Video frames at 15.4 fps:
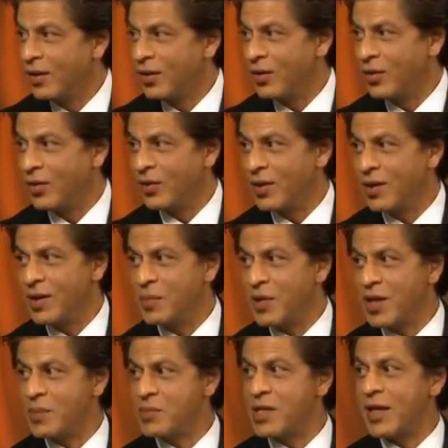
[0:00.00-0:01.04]
It
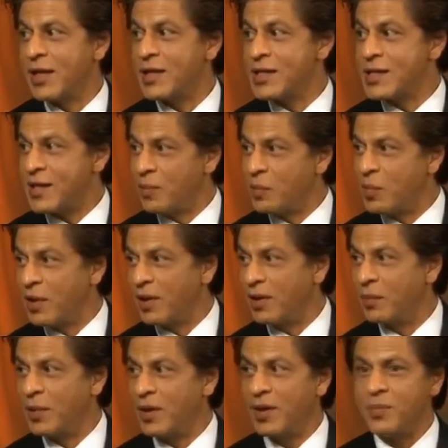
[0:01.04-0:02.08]
becomes like a stigma.
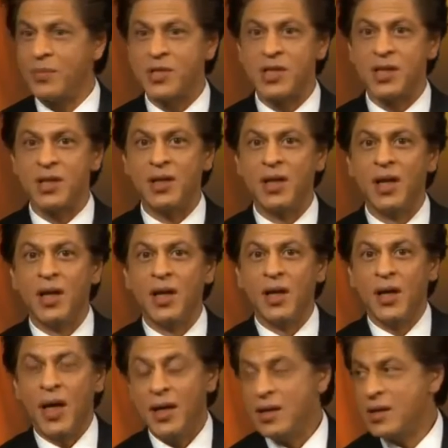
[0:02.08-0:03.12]
It becomes, and
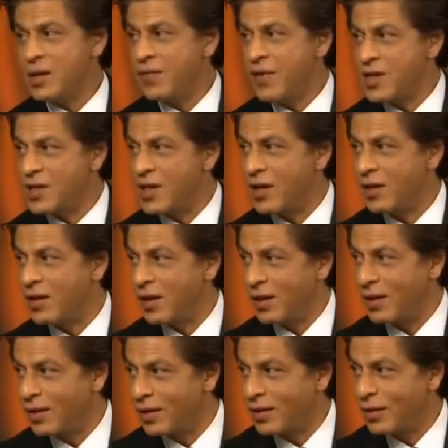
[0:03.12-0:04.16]
it's a very scary
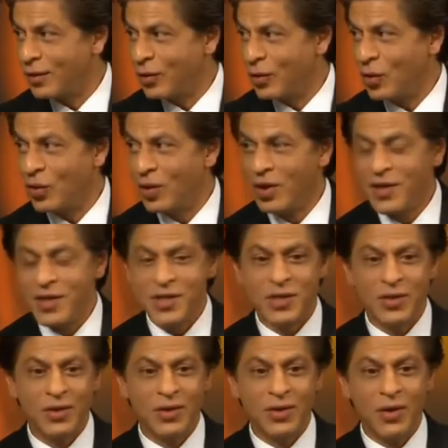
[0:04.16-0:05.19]
thing,
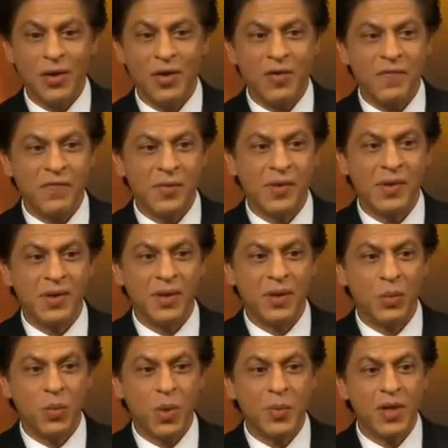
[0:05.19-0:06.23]
So a lot of
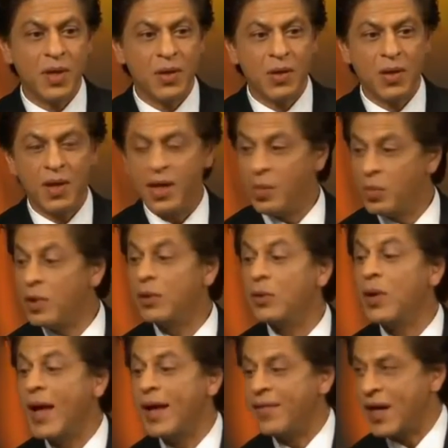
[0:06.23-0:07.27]
women are not able
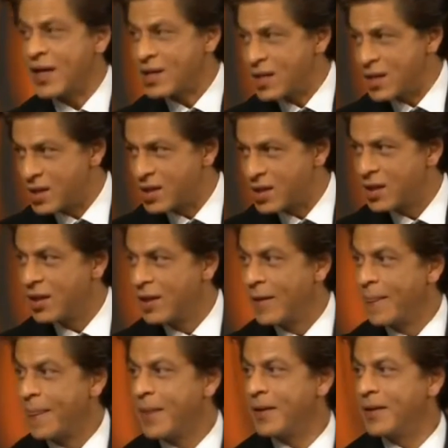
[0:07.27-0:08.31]
to have access
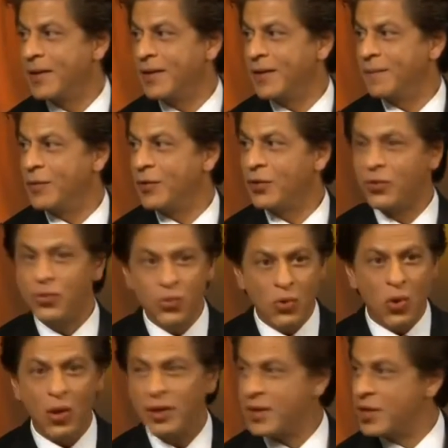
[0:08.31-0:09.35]
to
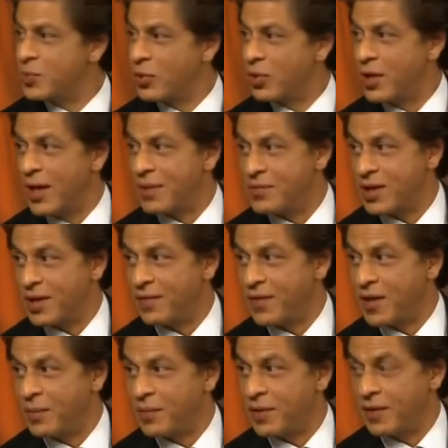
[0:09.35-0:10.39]
all these programs that
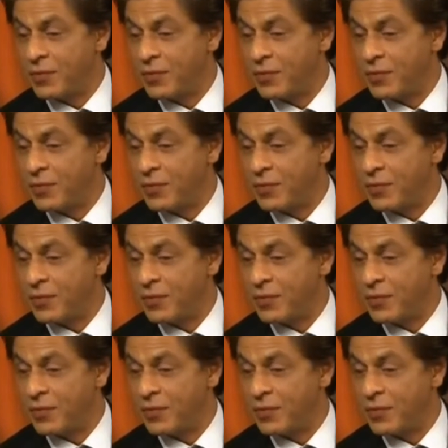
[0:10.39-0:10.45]
have come in.